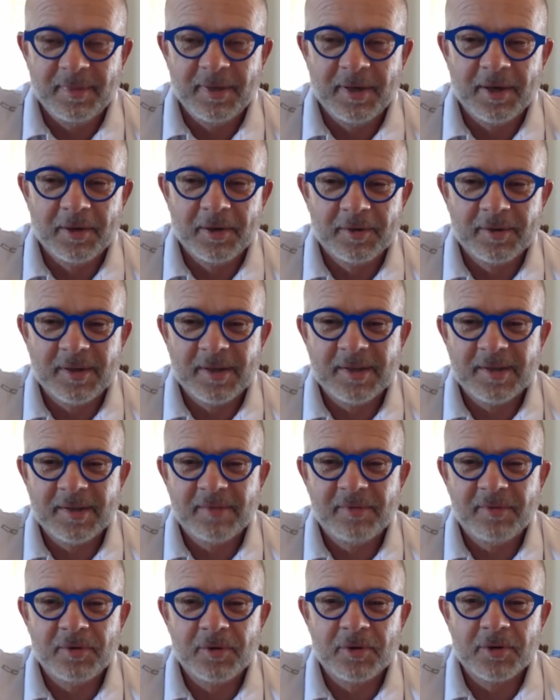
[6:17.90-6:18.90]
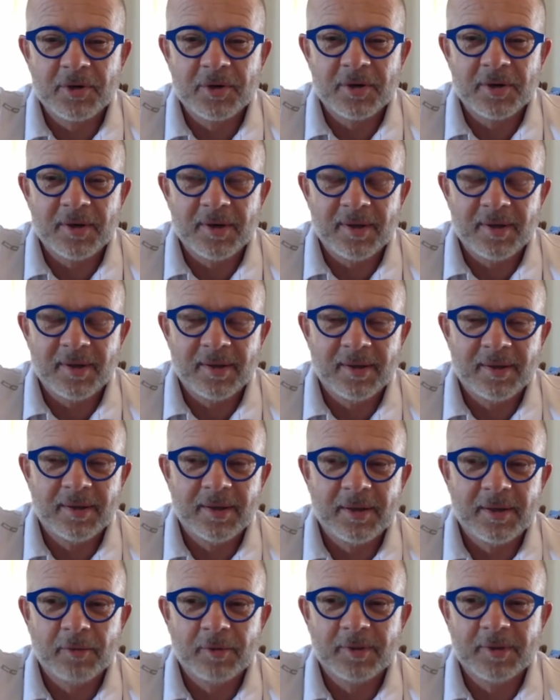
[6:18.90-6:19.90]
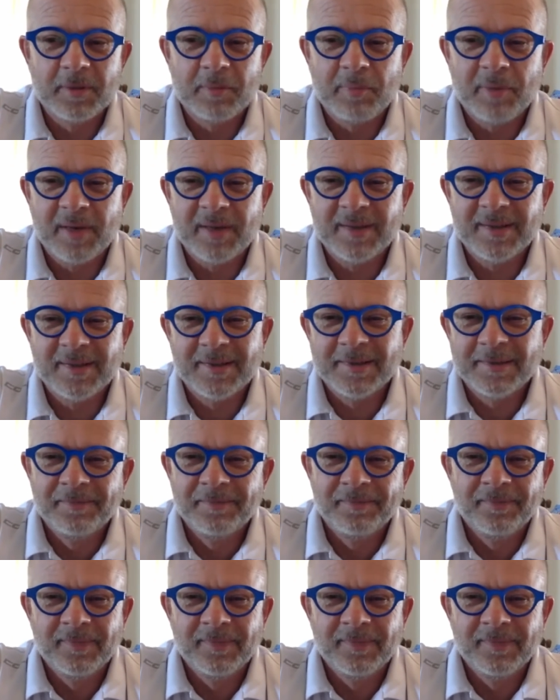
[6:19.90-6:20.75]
because that's a future and that was the past.